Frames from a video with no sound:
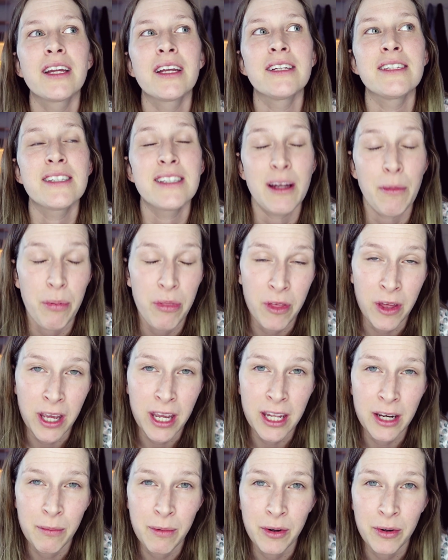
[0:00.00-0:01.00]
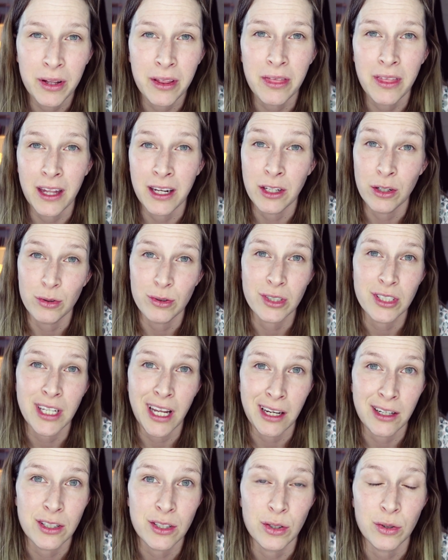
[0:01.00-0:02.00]
can stop thinking about it, then yours
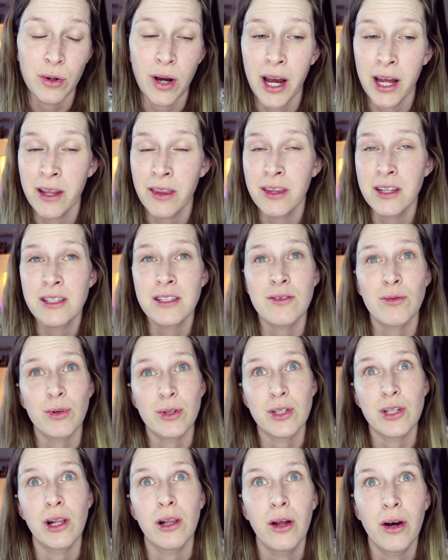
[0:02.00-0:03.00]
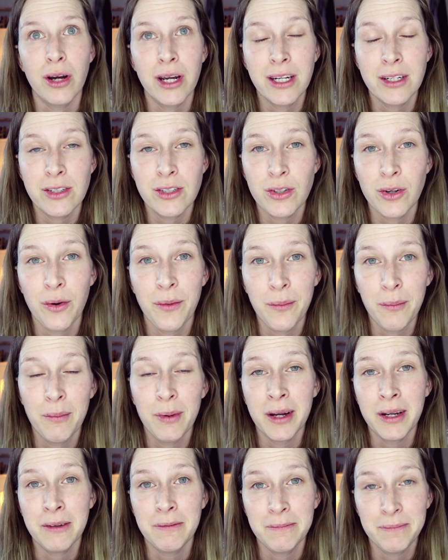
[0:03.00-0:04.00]
can too. And this was a long intro,
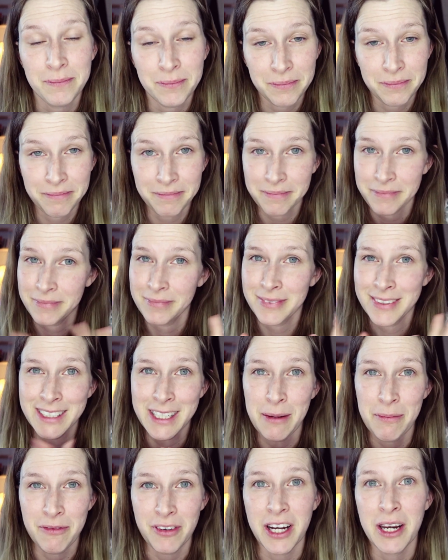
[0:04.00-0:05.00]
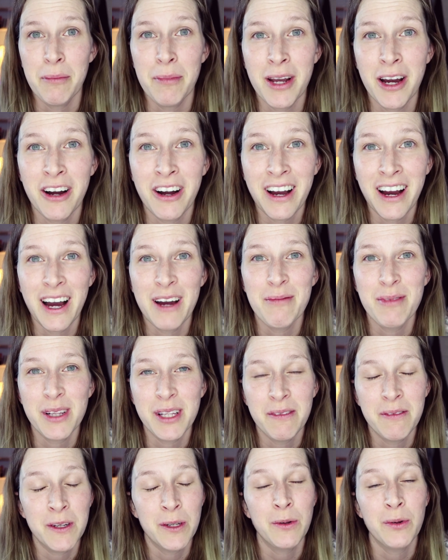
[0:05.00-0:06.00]
but keep fighting, Bianca. I
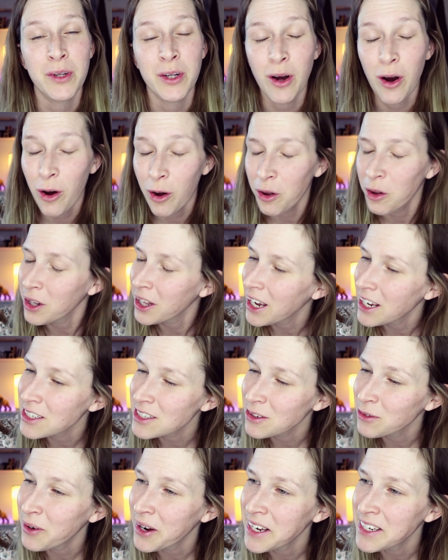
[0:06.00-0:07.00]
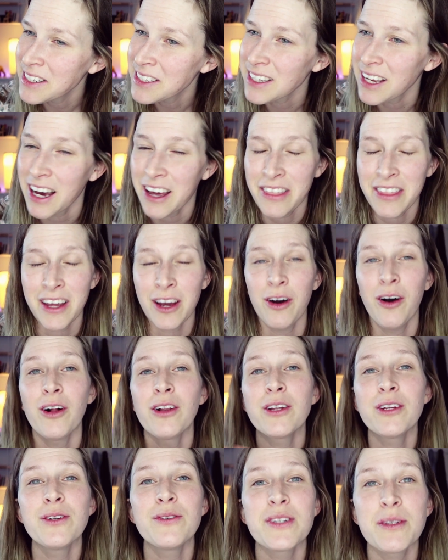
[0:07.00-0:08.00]
believe in you in all kinds of ways. I think
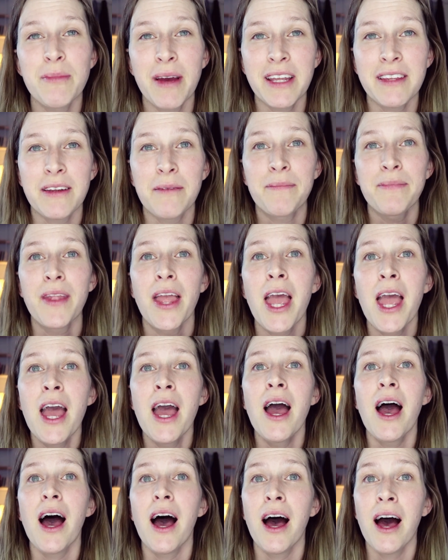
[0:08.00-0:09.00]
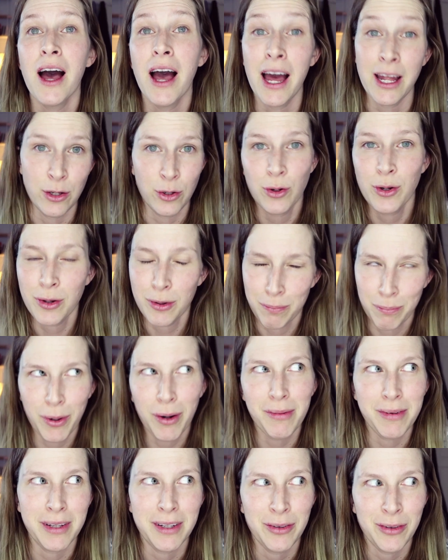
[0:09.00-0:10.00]
all you do is amazing. And you
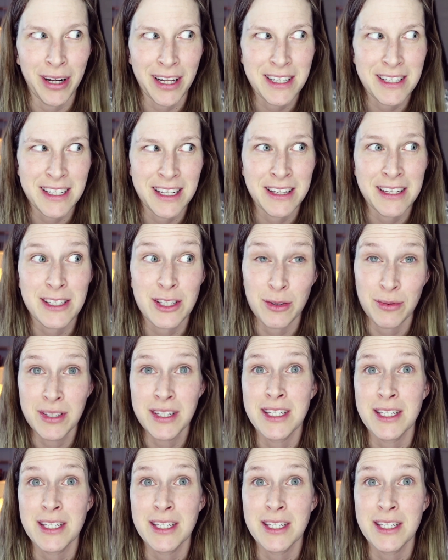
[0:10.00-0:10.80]
probably do not see this, so